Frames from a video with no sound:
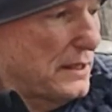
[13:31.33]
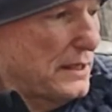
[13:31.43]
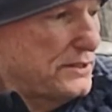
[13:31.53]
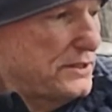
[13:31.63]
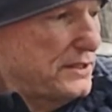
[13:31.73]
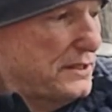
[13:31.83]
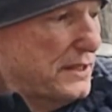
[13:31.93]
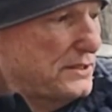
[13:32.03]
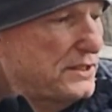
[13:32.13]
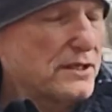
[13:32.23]
I
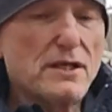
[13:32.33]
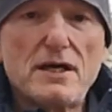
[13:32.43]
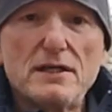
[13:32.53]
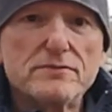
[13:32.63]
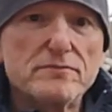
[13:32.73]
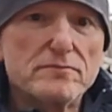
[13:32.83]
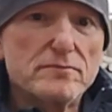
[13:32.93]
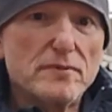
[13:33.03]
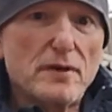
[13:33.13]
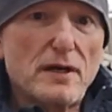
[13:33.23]
see a lot
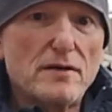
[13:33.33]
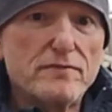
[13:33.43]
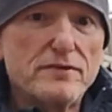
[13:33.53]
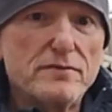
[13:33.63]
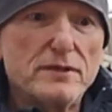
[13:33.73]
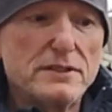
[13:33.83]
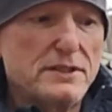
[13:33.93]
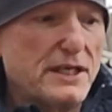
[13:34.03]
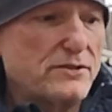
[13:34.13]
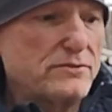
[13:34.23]
of
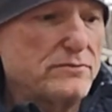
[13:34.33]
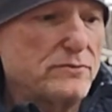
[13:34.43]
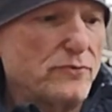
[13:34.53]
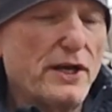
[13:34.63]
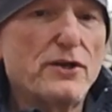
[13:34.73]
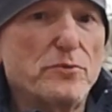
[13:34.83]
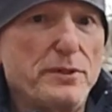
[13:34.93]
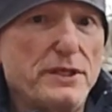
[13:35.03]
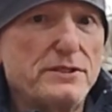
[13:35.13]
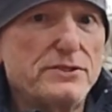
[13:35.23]
dead regular
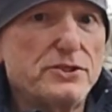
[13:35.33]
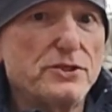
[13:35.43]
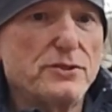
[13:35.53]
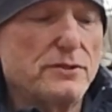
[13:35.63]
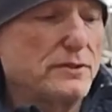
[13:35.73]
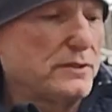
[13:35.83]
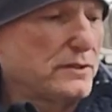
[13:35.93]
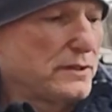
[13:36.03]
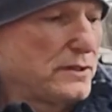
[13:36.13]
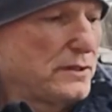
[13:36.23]
bees too.
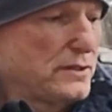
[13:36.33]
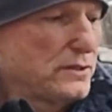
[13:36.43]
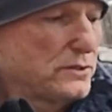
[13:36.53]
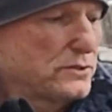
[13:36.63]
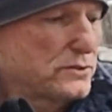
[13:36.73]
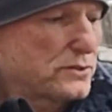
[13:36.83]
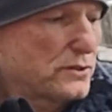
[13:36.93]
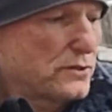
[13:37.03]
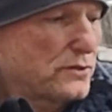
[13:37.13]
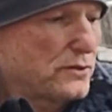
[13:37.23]

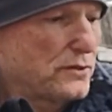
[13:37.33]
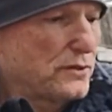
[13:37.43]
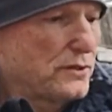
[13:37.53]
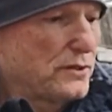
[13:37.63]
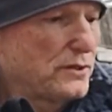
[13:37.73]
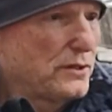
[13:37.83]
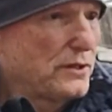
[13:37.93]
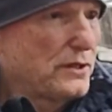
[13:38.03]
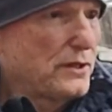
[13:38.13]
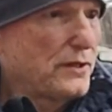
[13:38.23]
So
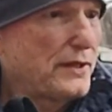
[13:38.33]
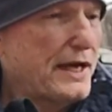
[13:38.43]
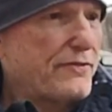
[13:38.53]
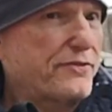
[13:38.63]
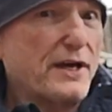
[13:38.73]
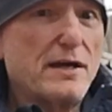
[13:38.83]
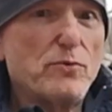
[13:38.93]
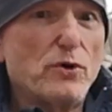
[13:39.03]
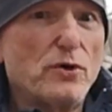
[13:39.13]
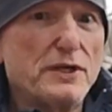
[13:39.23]
that thyme
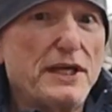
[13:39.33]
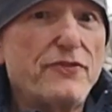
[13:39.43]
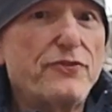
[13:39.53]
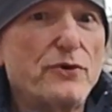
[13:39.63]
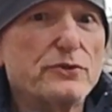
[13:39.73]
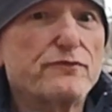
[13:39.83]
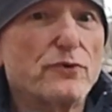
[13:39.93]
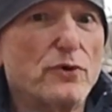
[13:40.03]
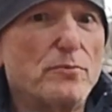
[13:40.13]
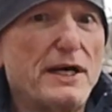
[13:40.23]
oil hit those
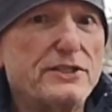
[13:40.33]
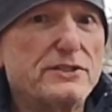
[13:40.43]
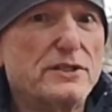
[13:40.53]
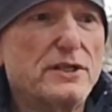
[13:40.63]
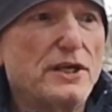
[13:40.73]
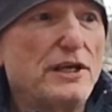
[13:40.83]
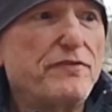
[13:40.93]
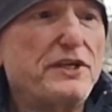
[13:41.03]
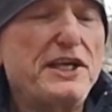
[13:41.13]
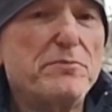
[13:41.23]
varroa mites. If
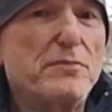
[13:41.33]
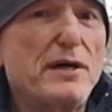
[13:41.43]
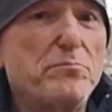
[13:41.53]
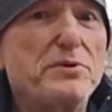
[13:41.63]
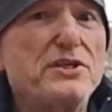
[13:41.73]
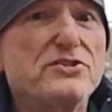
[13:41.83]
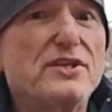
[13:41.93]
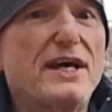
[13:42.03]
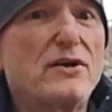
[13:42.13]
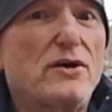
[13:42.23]
it hit my bees
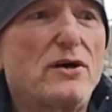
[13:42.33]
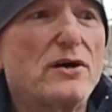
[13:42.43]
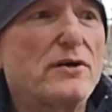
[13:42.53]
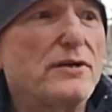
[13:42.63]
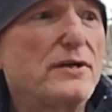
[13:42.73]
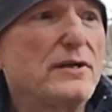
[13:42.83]
that hard,